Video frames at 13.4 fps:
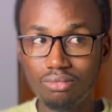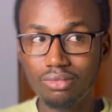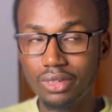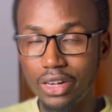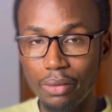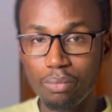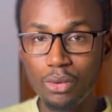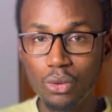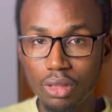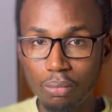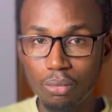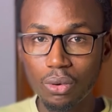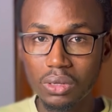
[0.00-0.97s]
review the
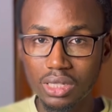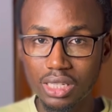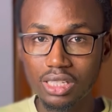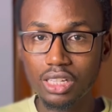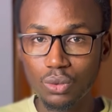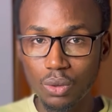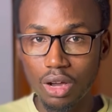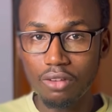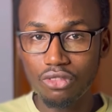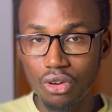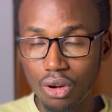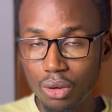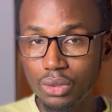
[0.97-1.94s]
process that you are
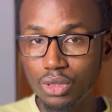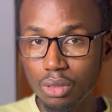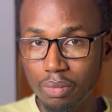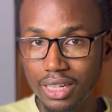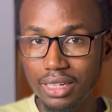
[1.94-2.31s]
following to find